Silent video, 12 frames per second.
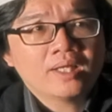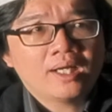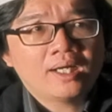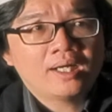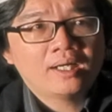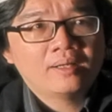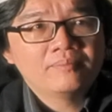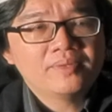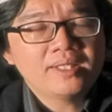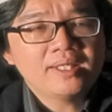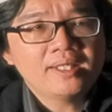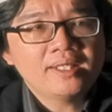
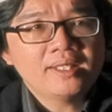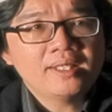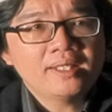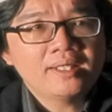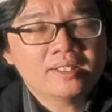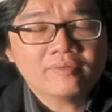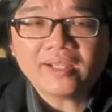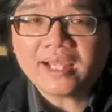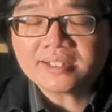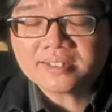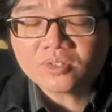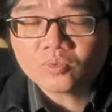The Direct
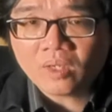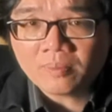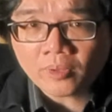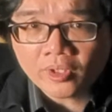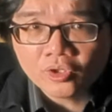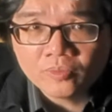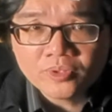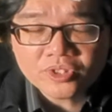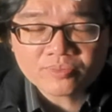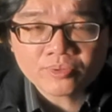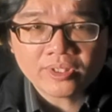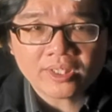Access 1.0
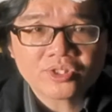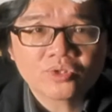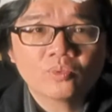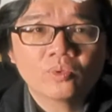Music Production